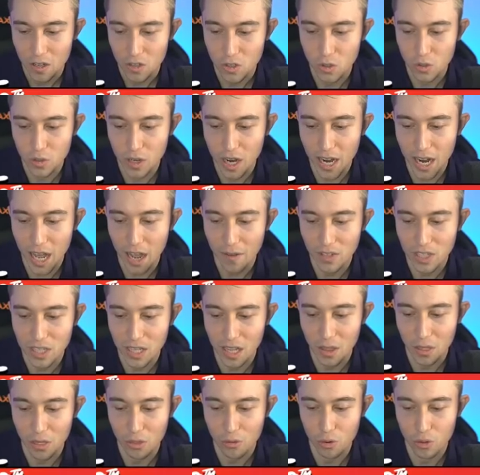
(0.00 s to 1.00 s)
So you kind of have to
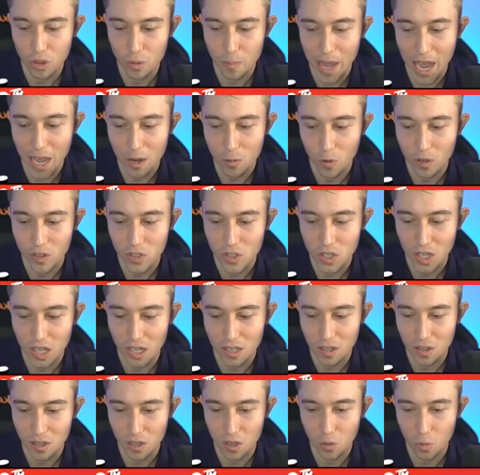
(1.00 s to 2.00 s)
get through the bad ones to
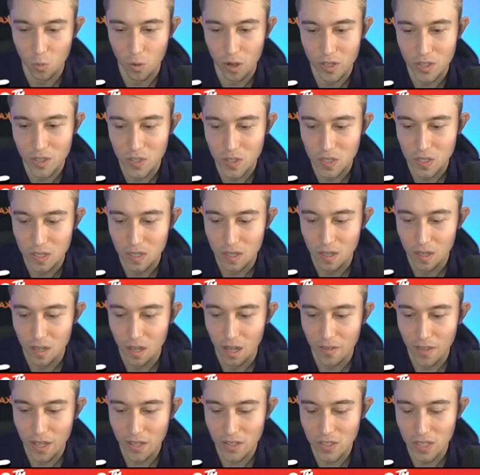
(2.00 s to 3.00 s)
get to the good ones.
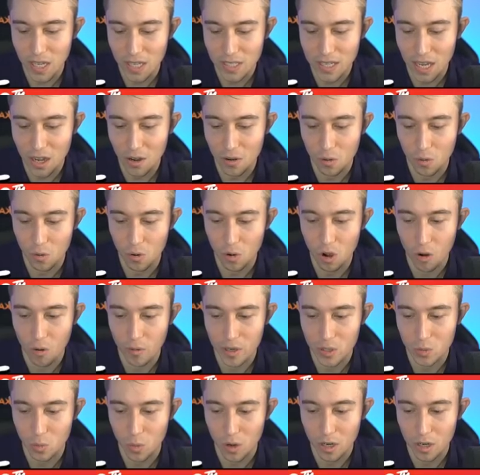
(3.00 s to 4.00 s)
And that's, that's how it will
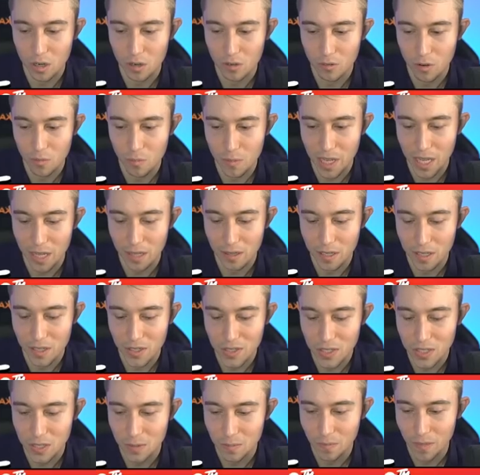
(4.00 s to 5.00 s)
always work, for me at
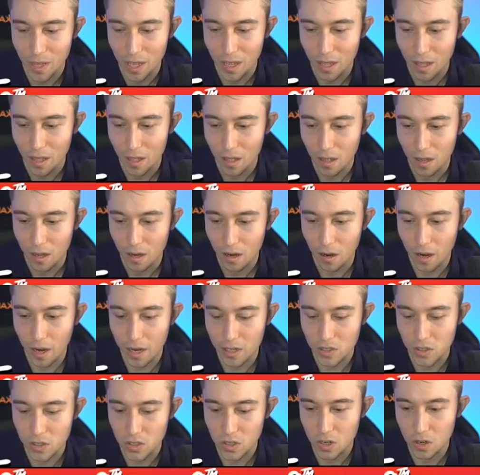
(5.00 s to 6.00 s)
least. All
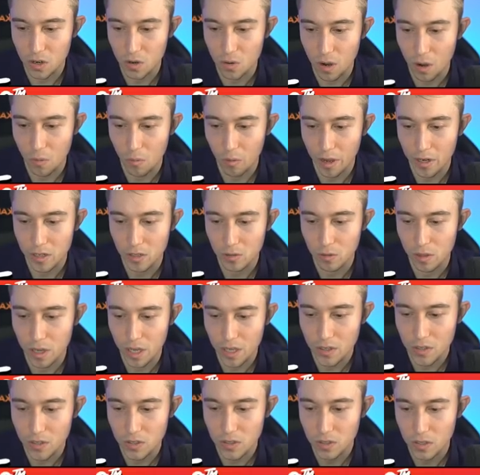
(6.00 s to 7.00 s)
right, so I want to do
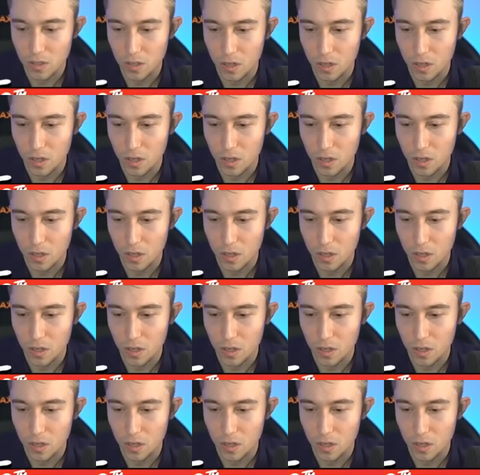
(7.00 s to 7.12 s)
this.